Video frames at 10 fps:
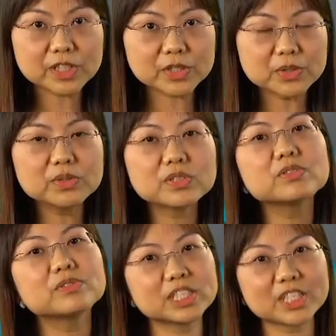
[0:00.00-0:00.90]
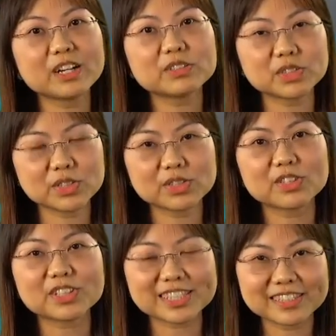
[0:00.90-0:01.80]
for you, do reach out to your
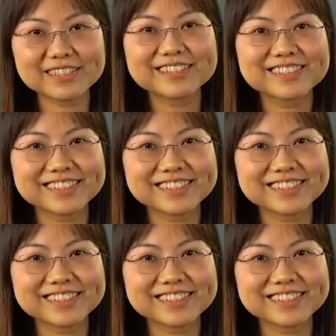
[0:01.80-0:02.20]
doctor.